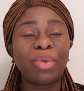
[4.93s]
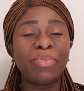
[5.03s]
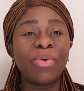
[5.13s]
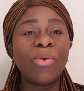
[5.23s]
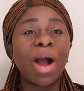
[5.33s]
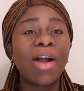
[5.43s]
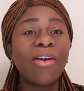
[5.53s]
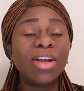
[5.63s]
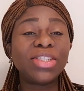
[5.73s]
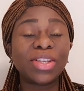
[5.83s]
people who are
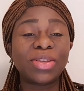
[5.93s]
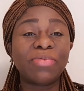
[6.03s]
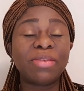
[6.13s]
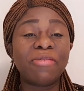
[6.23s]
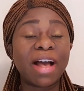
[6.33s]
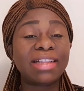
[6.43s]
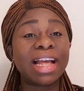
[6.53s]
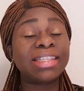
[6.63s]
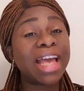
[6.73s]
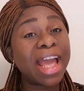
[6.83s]
conscious of the fact
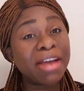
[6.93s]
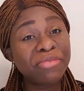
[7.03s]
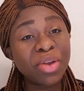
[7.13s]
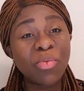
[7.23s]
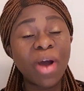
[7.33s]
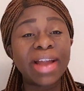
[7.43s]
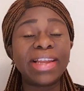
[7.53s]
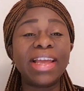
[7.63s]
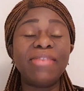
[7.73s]
that everyone,